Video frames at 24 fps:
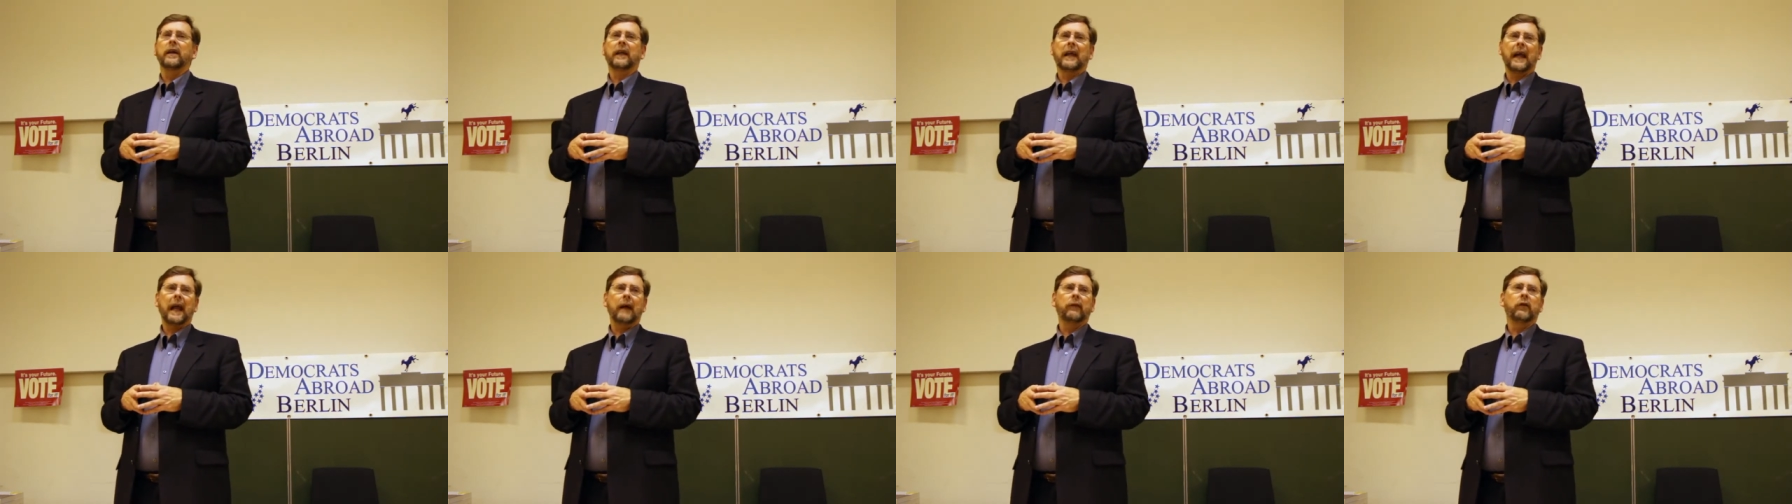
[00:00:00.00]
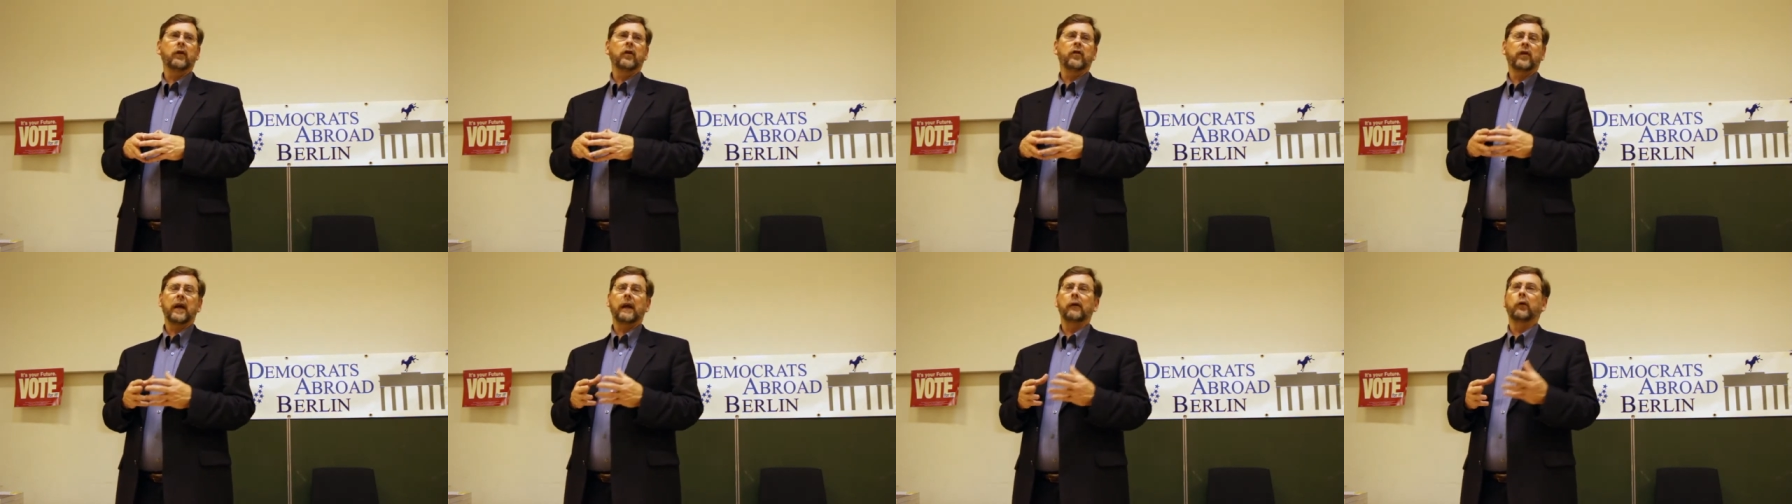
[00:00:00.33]
it came to
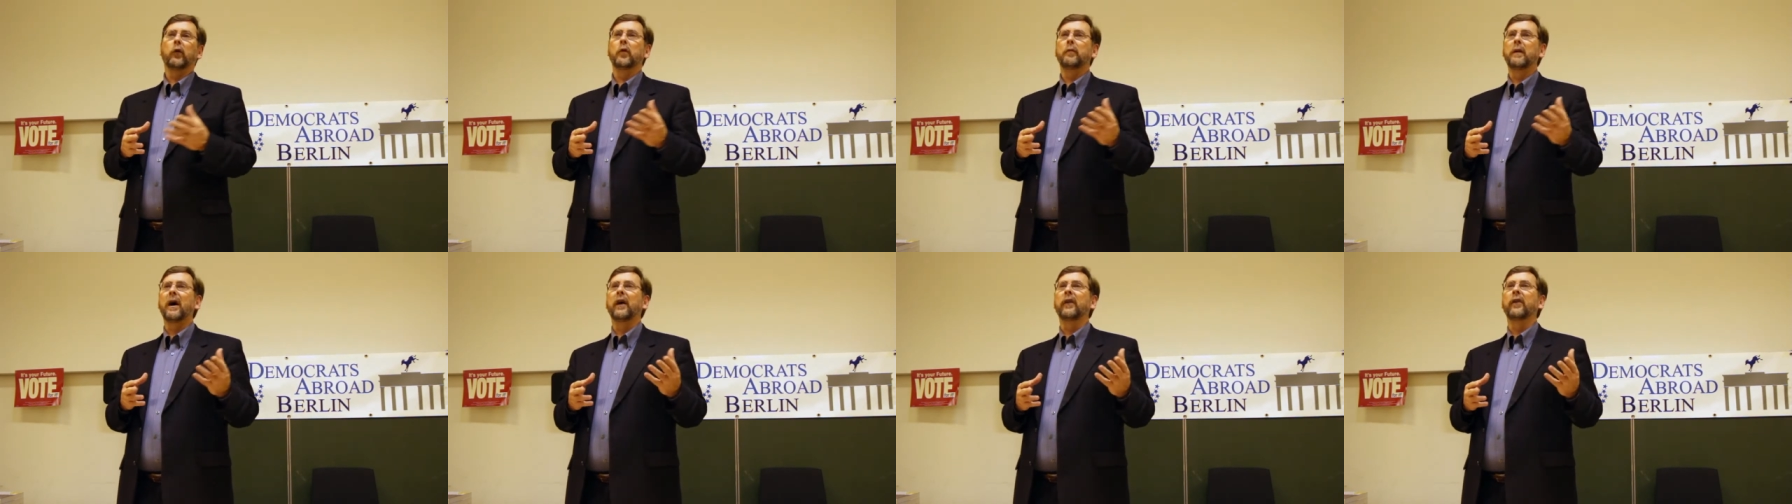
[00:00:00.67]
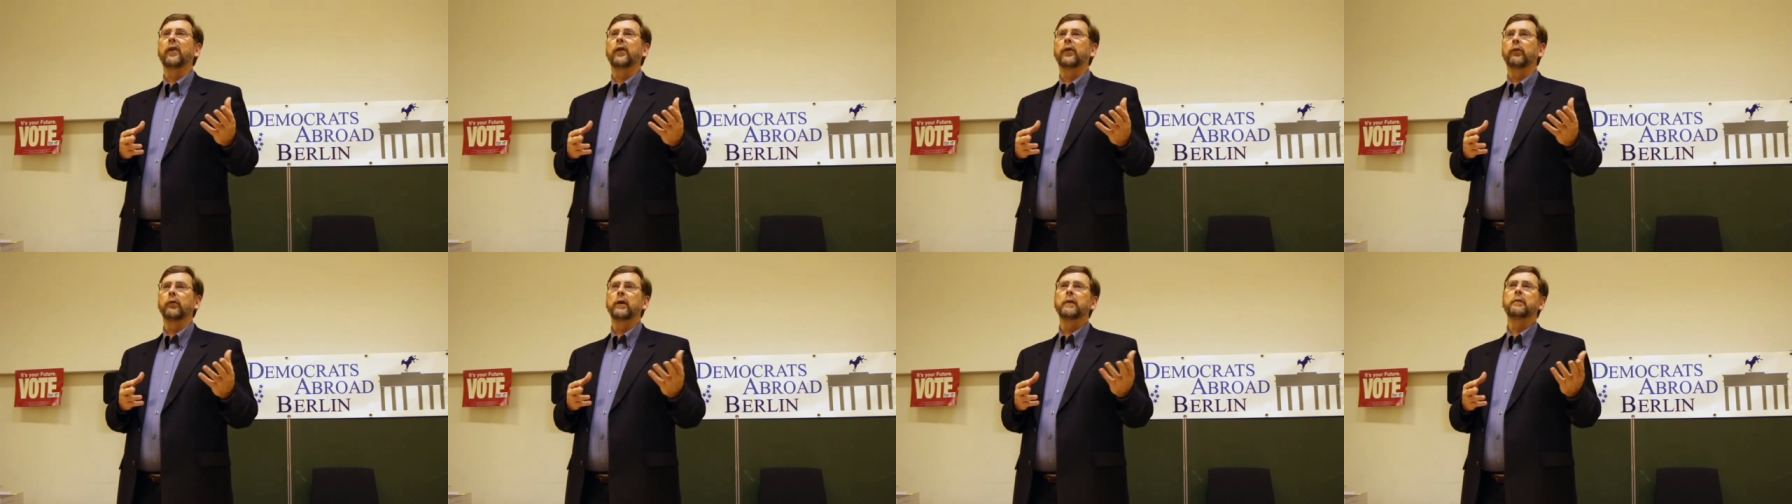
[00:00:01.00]
the table with
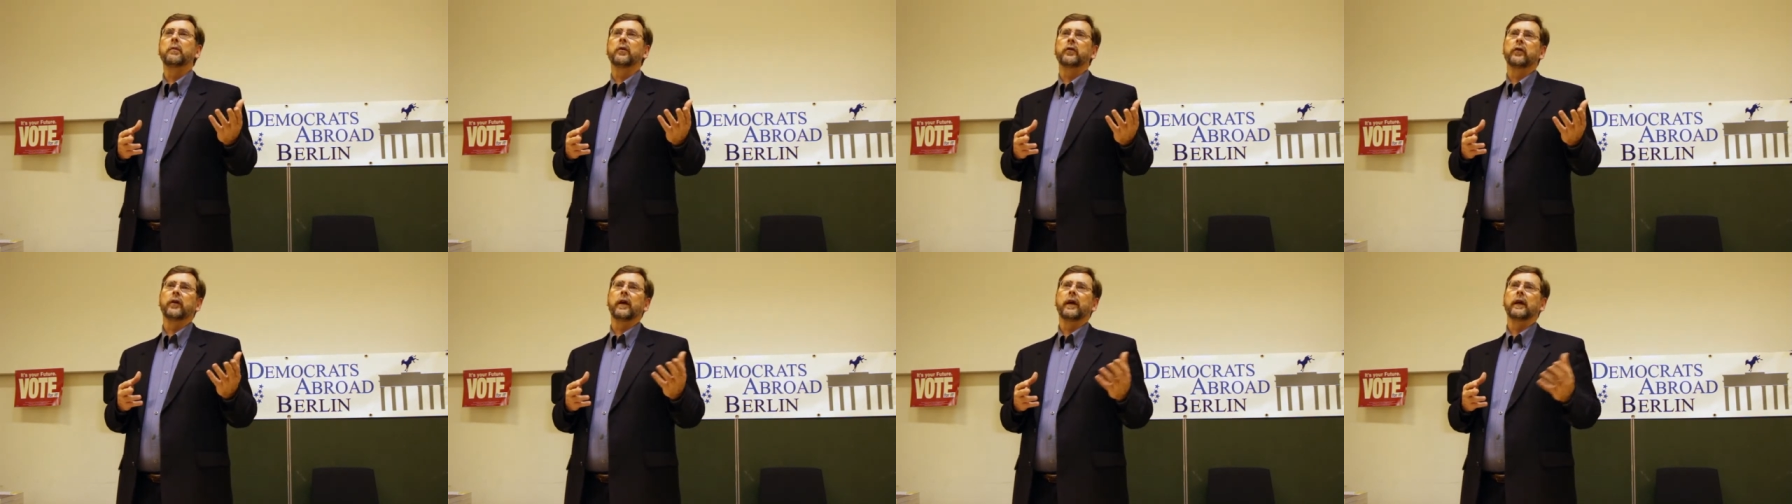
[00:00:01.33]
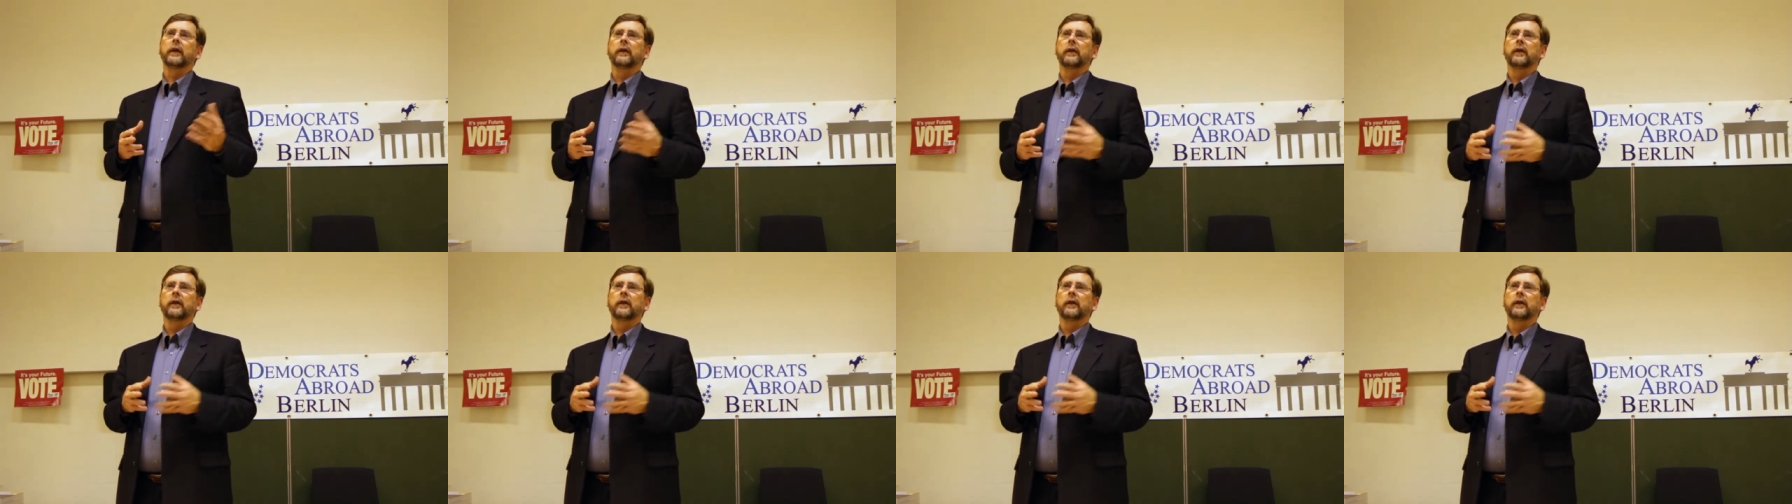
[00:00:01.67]
about 3%.